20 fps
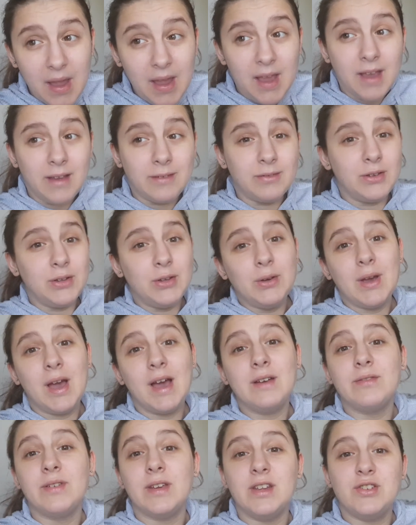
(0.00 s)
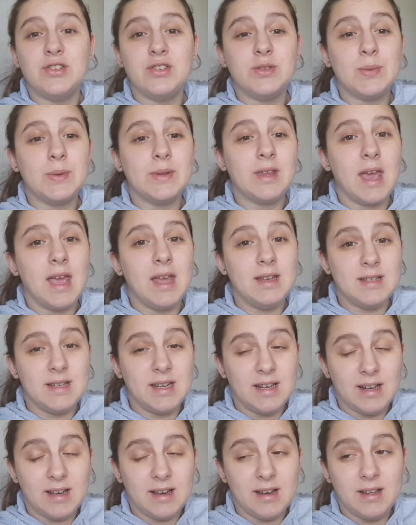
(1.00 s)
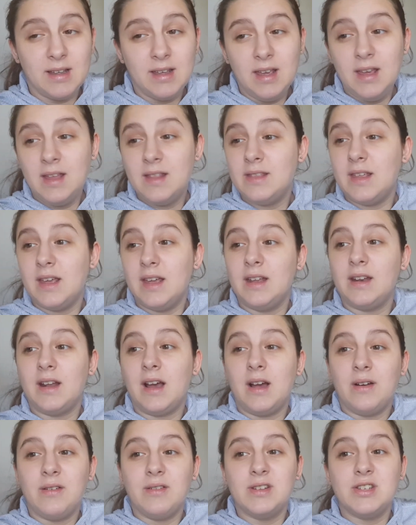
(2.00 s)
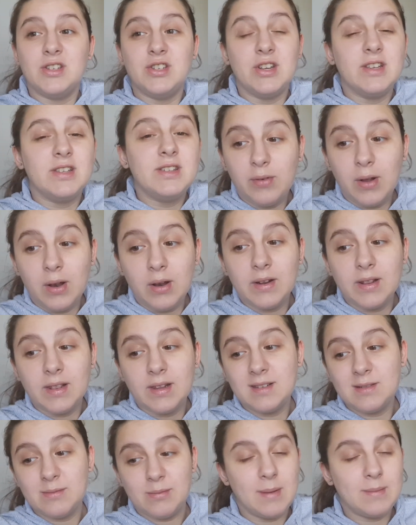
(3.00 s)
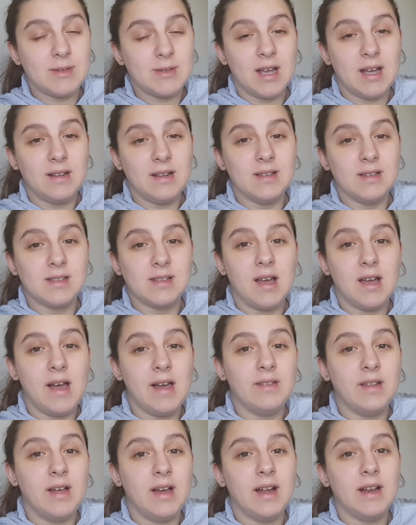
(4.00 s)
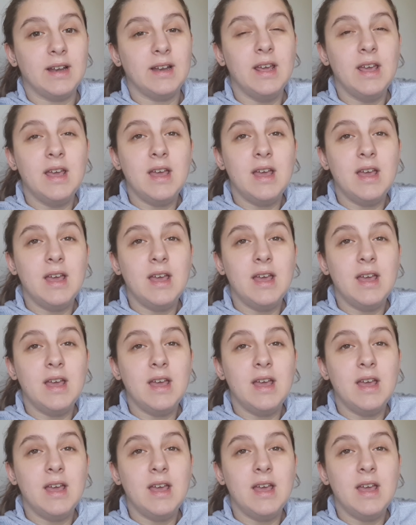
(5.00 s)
If you have issues with Candida, then I would suggest following this website and this guideline.